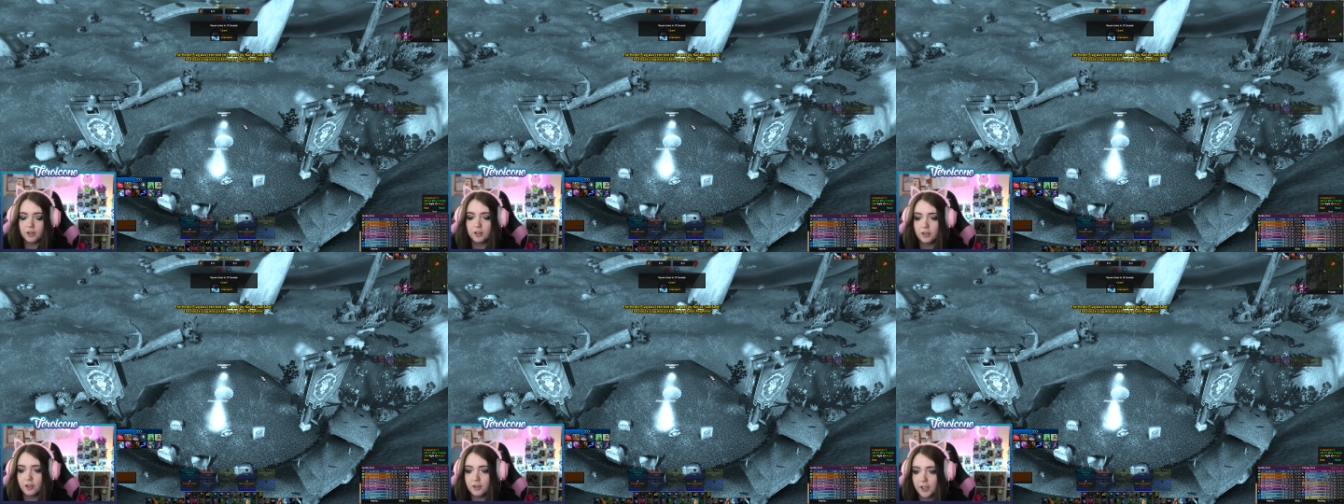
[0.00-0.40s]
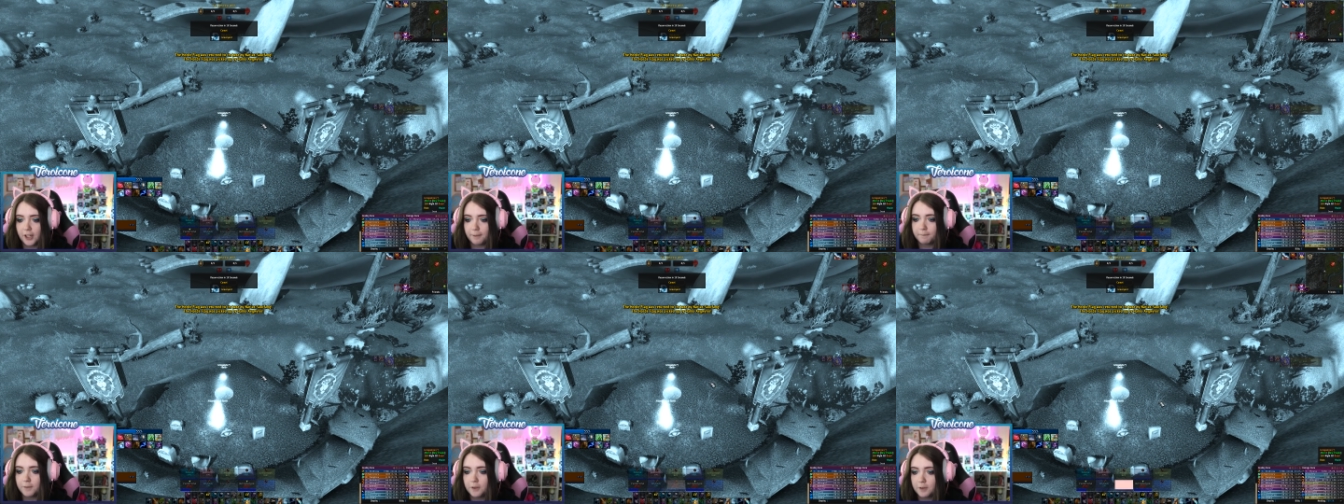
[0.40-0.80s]
Okay,
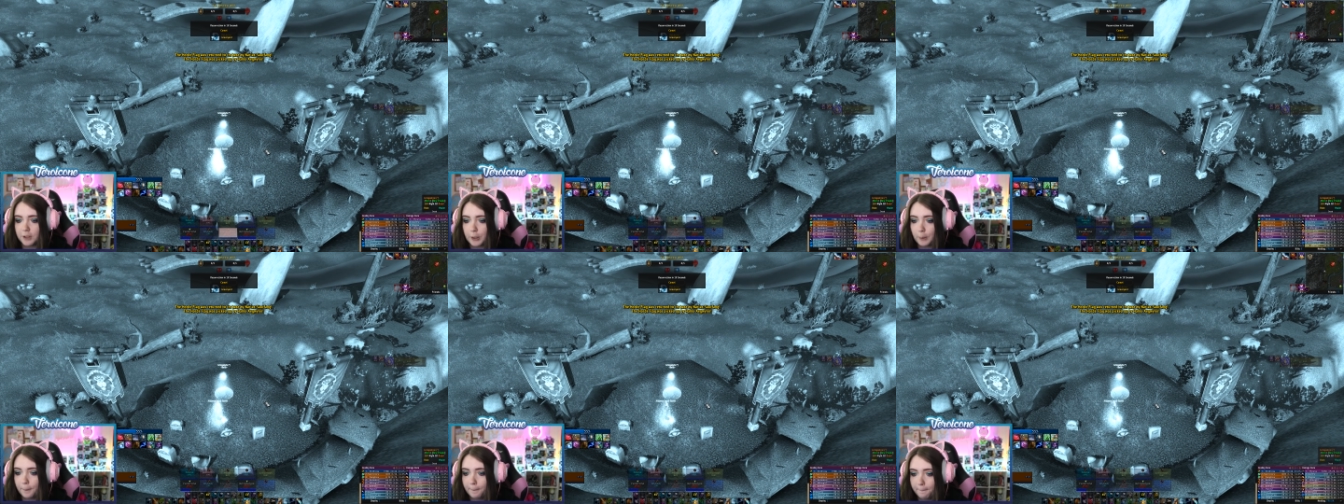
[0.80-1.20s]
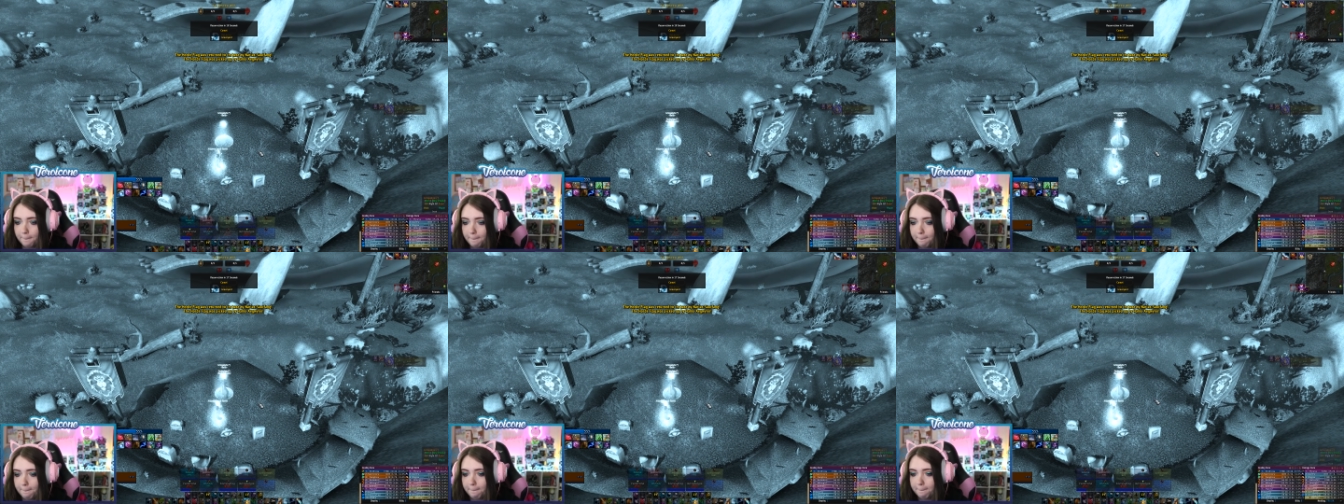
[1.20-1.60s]
there we go.
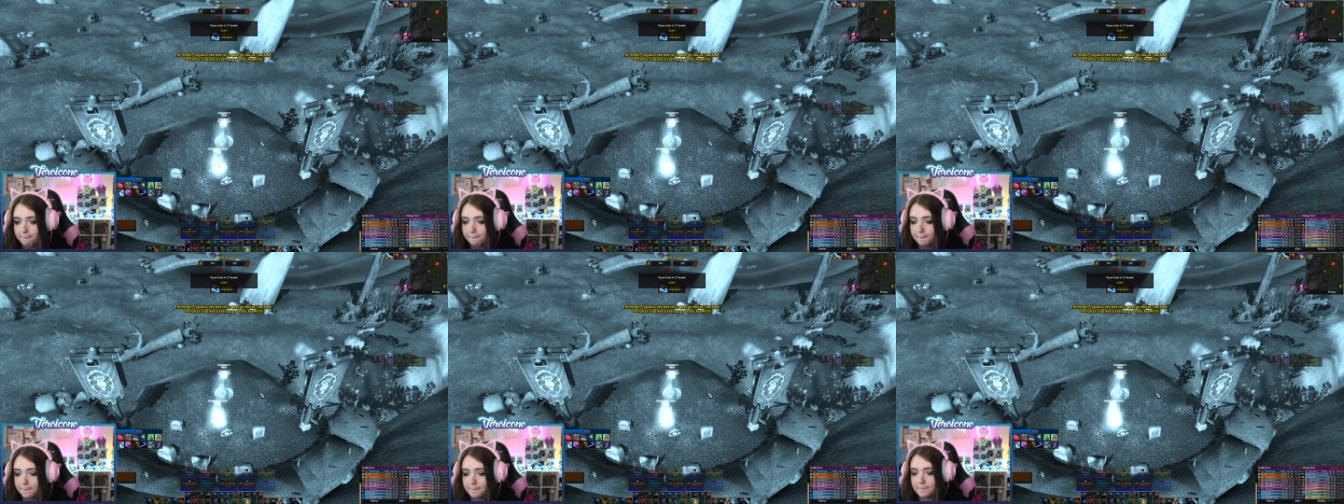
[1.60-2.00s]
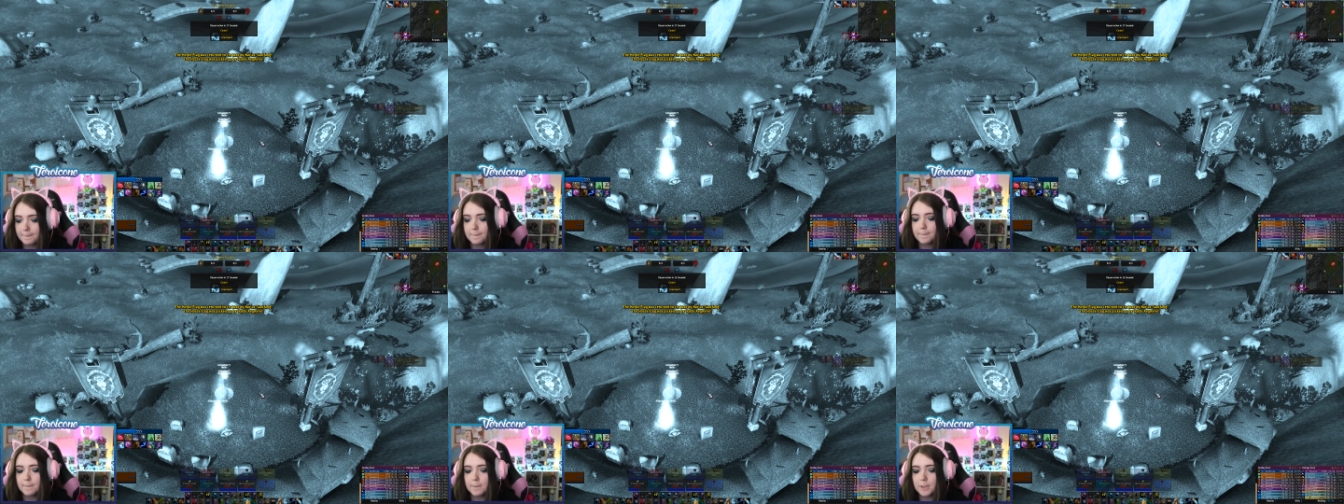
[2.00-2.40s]

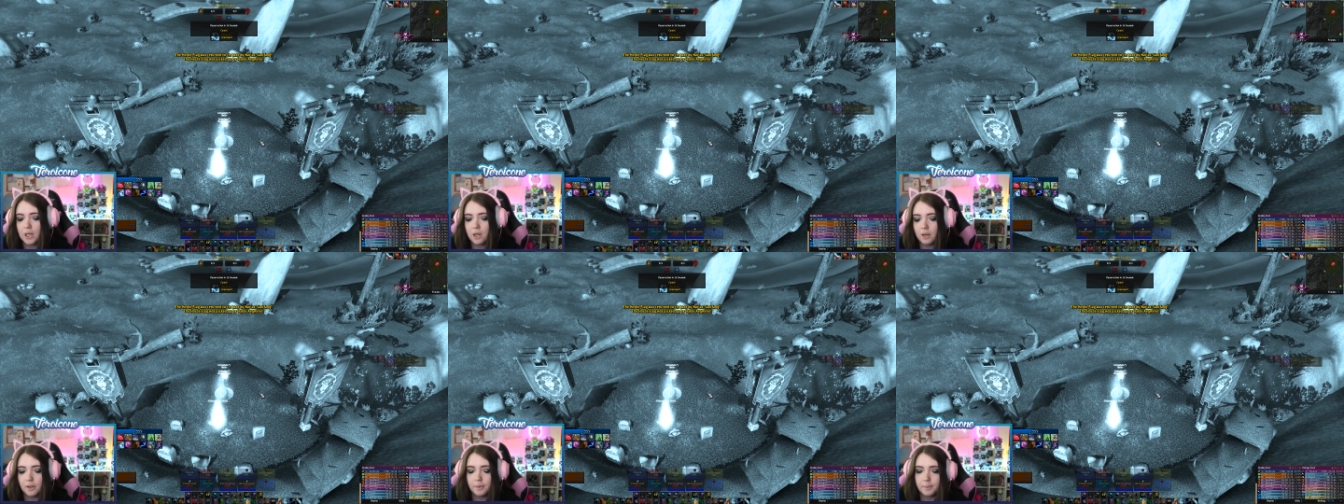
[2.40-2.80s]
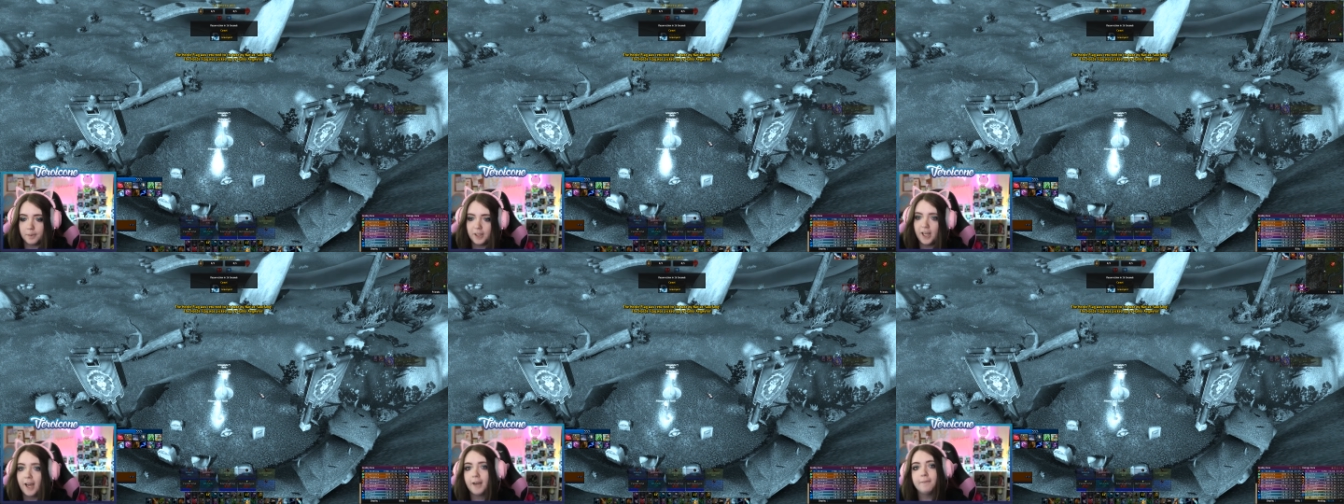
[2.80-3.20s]
But
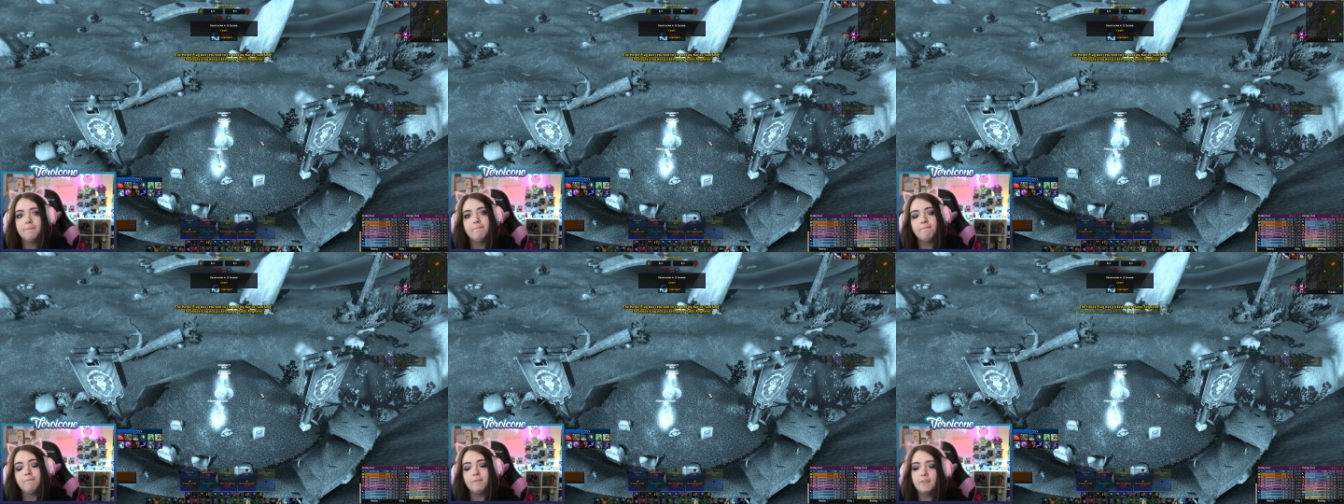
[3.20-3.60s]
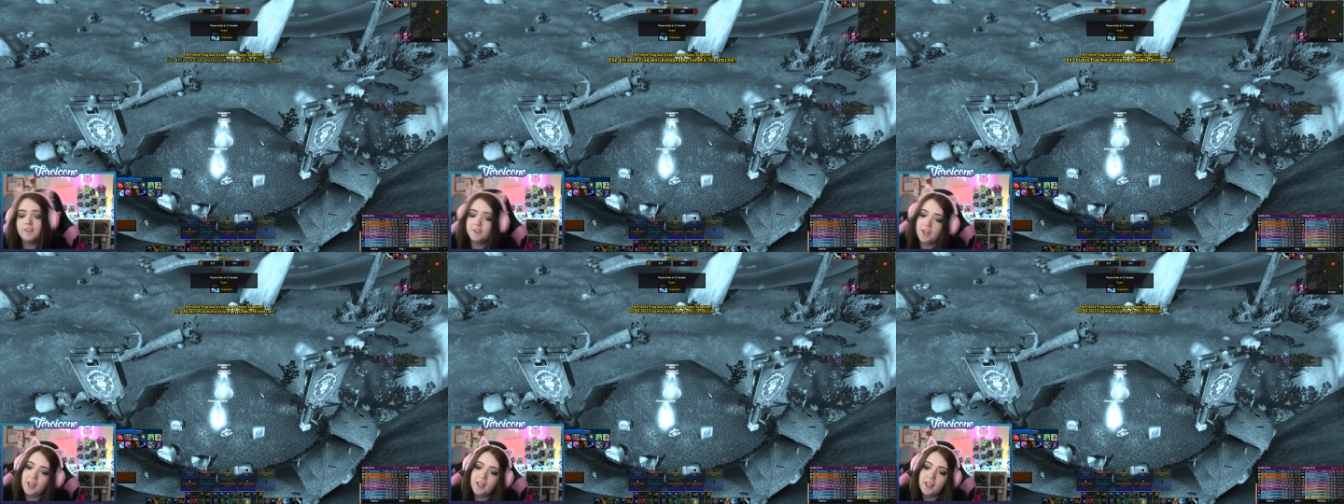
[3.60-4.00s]
yeah,
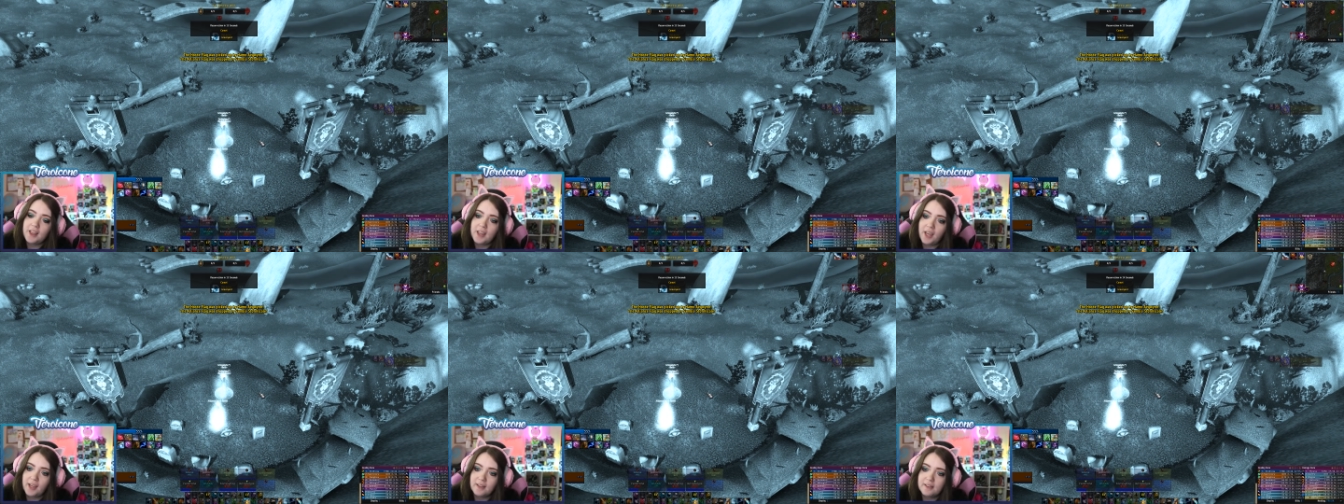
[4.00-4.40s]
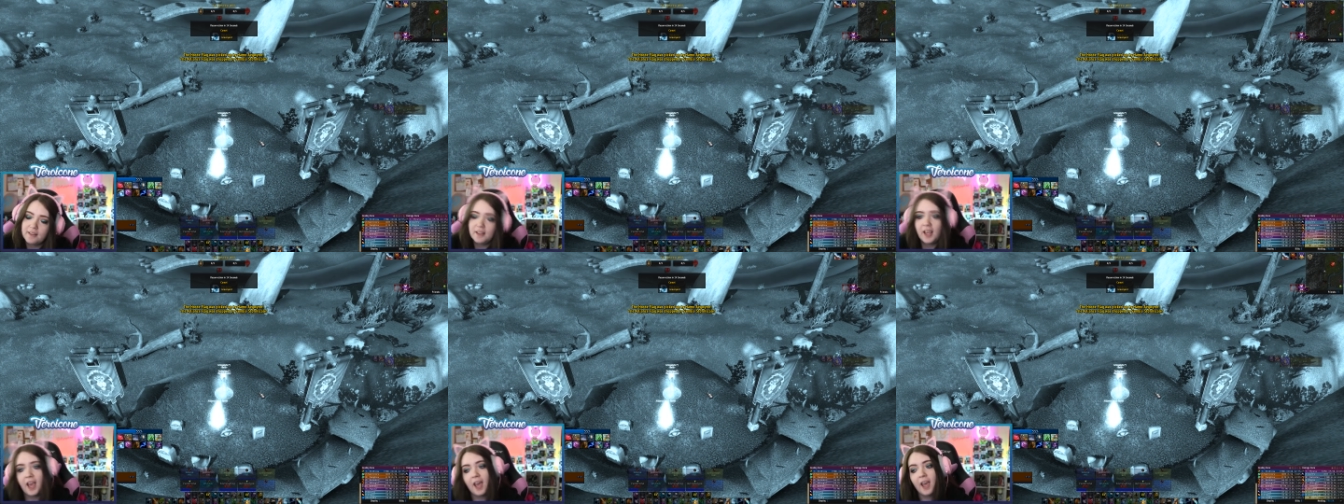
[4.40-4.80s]
exciting things.
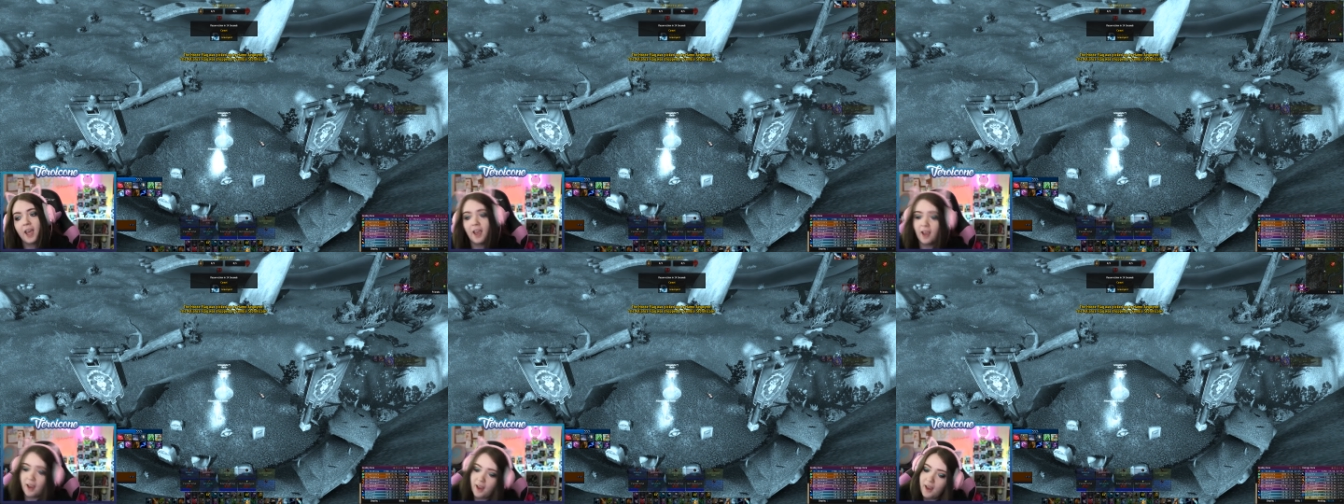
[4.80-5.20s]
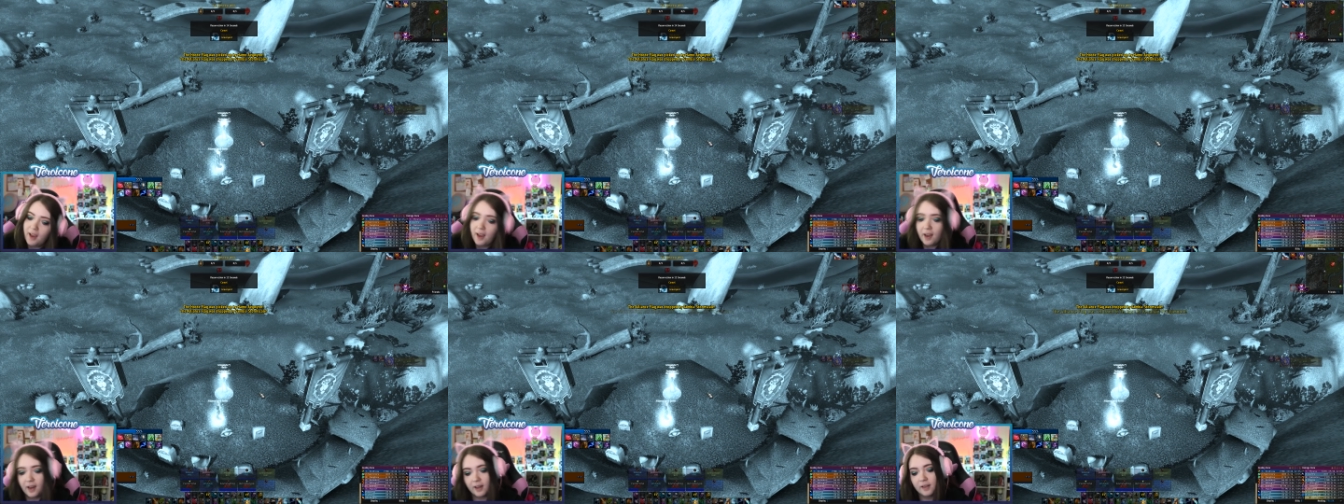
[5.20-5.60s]

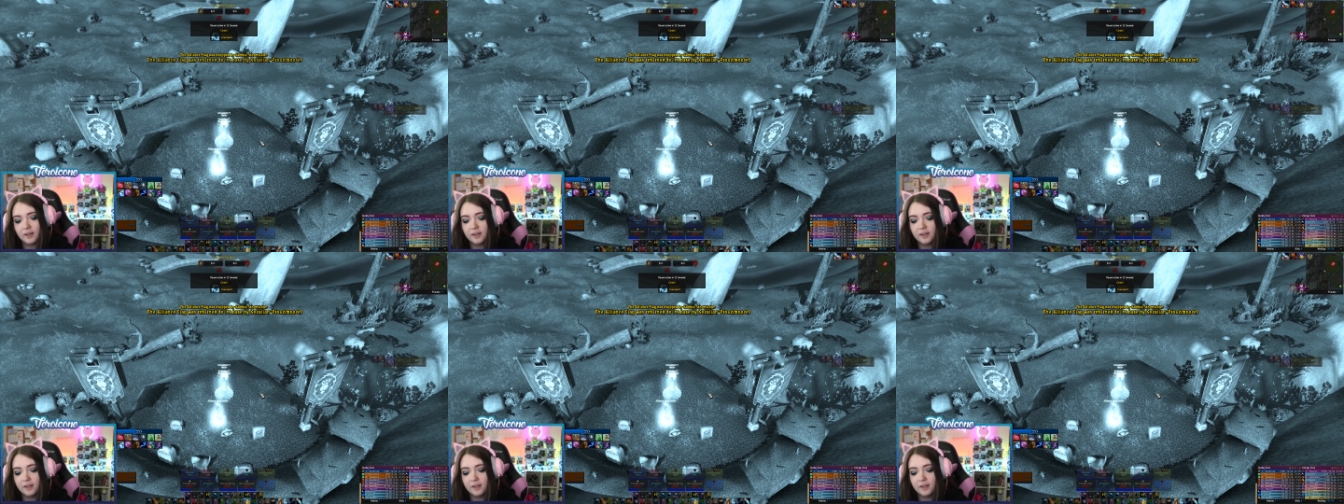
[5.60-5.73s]
Yay!